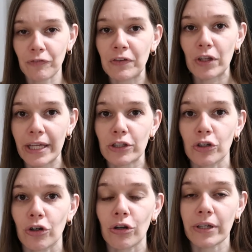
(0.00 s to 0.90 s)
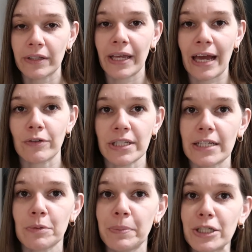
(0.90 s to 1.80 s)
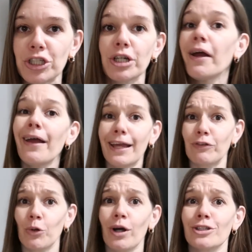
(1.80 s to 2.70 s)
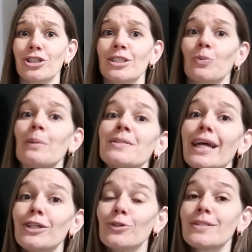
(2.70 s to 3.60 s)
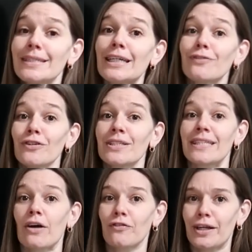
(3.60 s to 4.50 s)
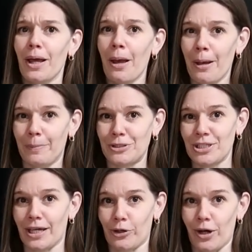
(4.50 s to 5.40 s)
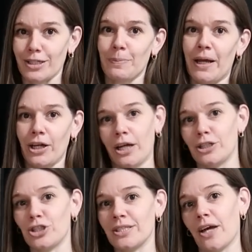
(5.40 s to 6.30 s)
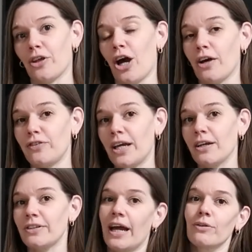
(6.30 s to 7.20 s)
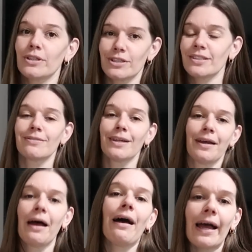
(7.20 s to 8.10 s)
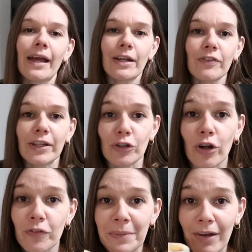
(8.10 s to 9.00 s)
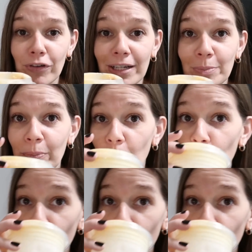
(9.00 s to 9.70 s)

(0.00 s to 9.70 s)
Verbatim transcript: I feel like the girl in the advertisement picture. If you go on Shein's website, you'll see it for this outfit, but she's got a crossbody on and she's got the coffee held down. I kind of feel like the girl from the advertisement.